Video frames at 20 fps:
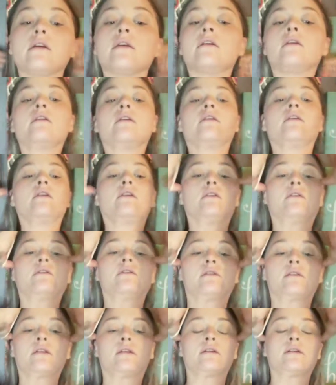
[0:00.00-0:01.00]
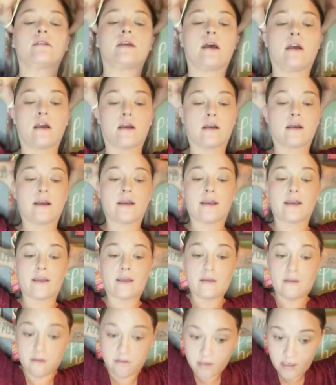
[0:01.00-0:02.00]
ears, because
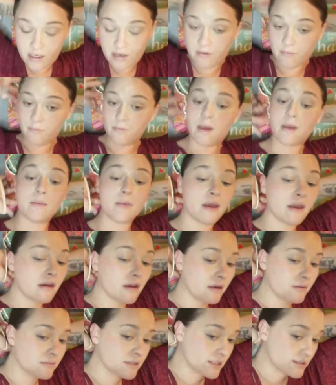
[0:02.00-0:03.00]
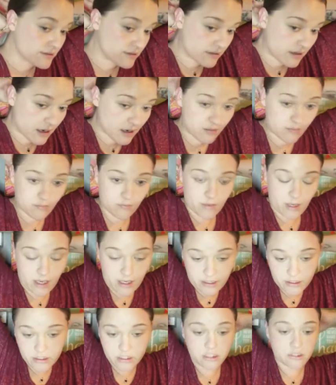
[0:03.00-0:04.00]
my makeup does not
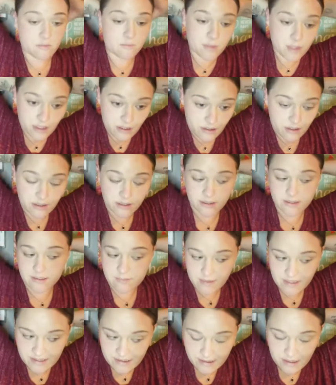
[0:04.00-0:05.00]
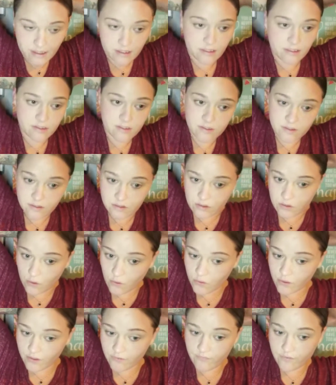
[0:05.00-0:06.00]
match because my skin is
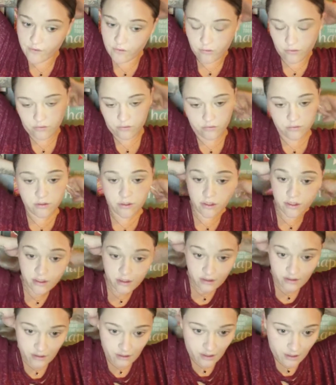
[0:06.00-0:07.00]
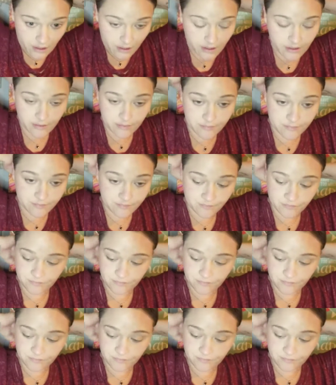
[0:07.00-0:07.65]
so difficult. I'm